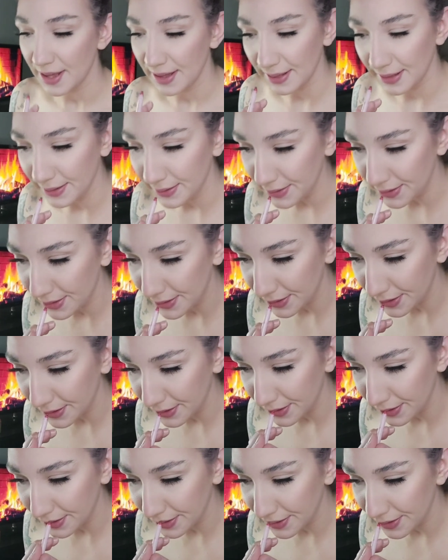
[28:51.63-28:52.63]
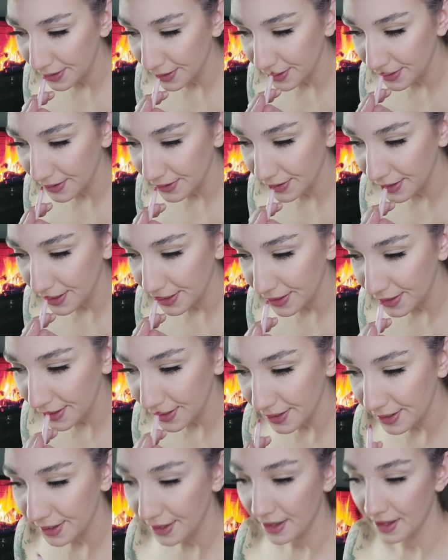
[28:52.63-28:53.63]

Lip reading: A little goes a long way.